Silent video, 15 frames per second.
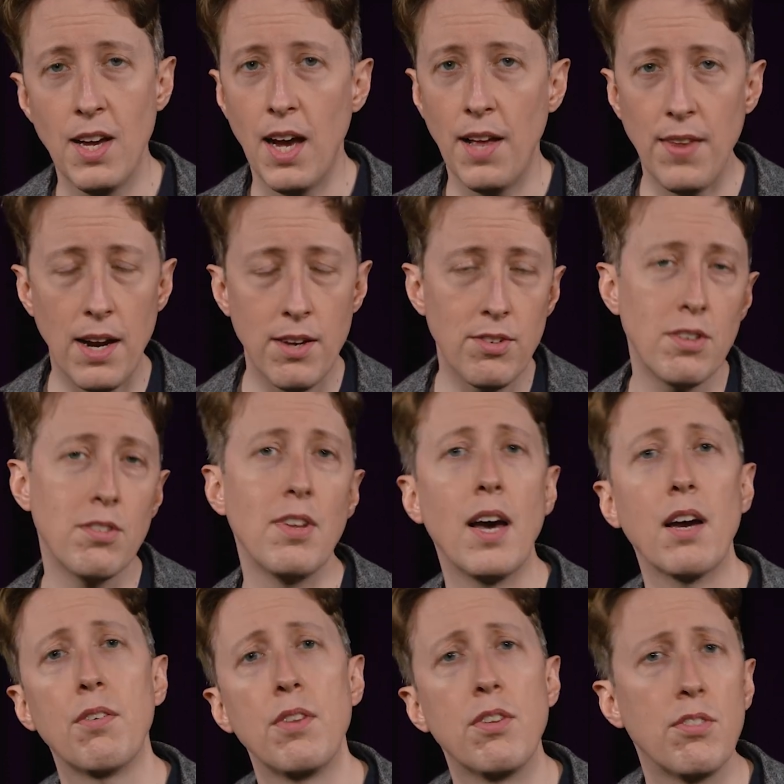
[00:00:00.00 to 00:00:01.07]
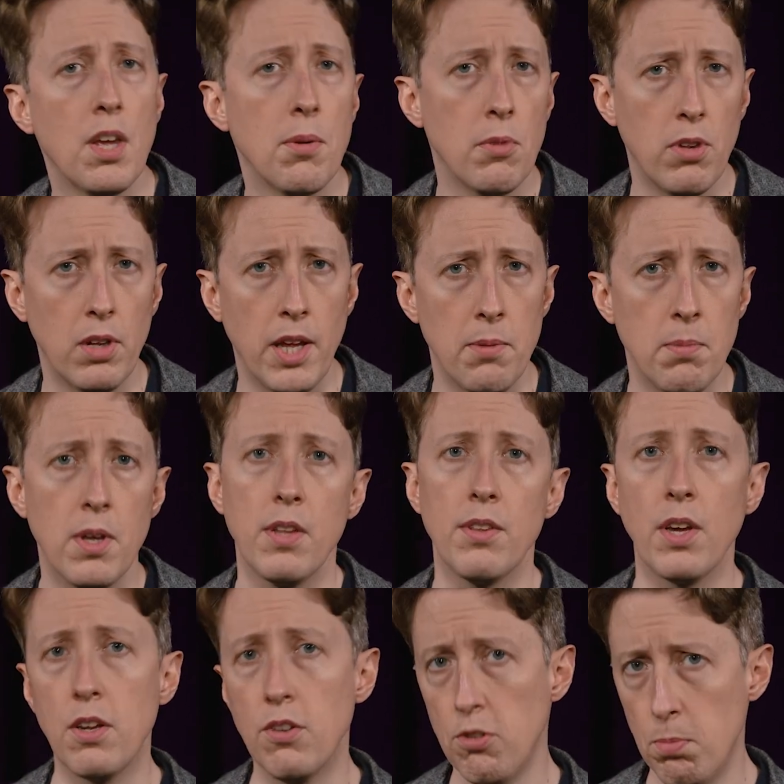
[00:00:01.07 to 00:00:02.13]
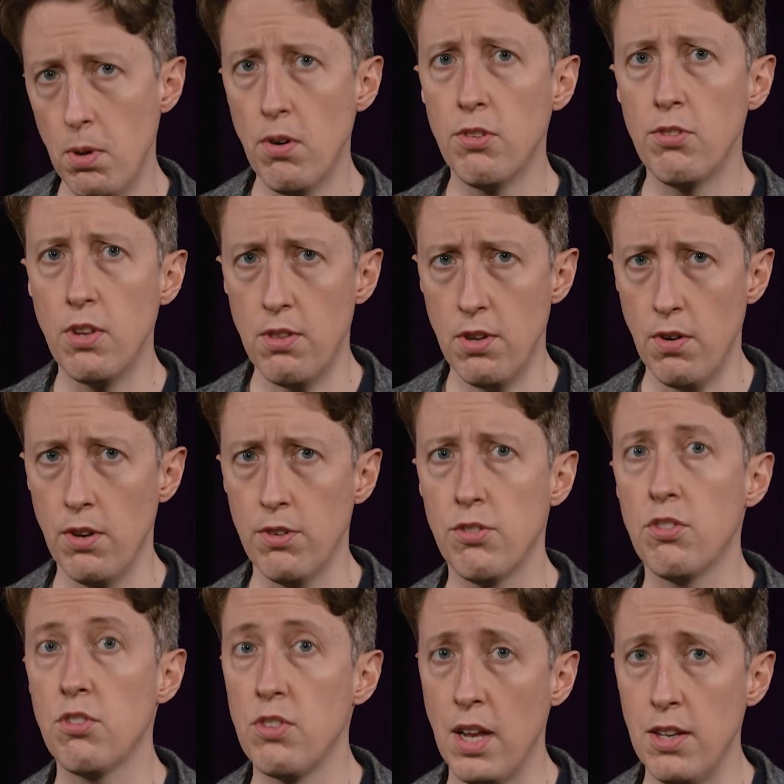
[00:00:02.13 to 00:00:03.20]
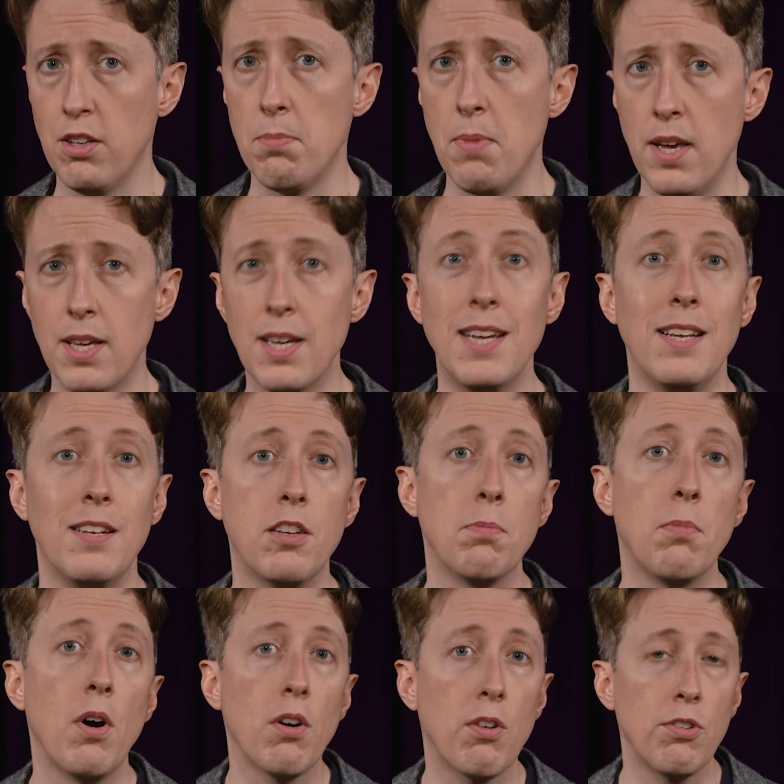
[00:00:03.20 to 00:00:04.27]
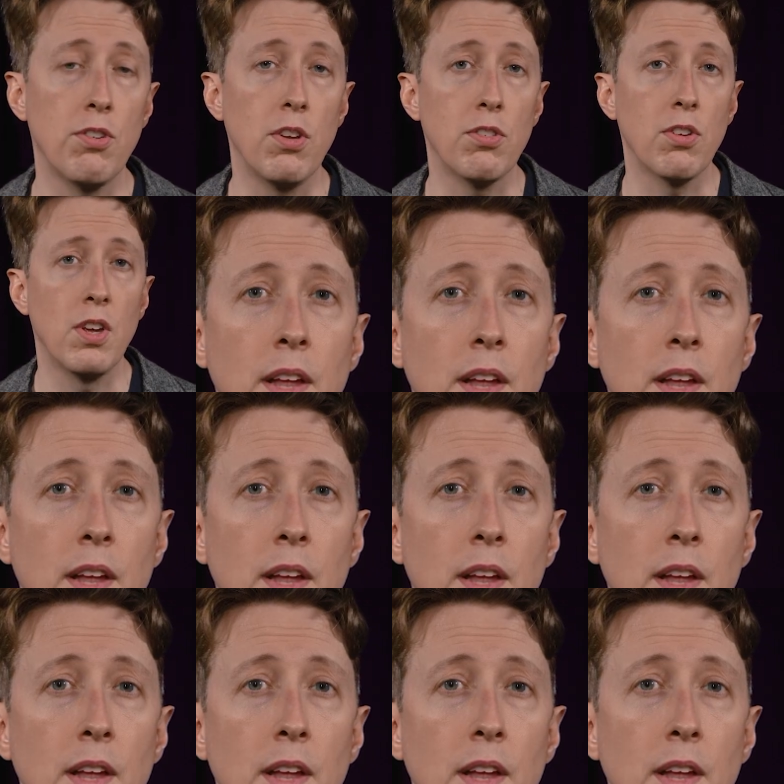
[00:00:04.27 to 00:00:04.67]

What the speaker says: and that is exactly the same claim that conspiracy theorists tend to make in democracies.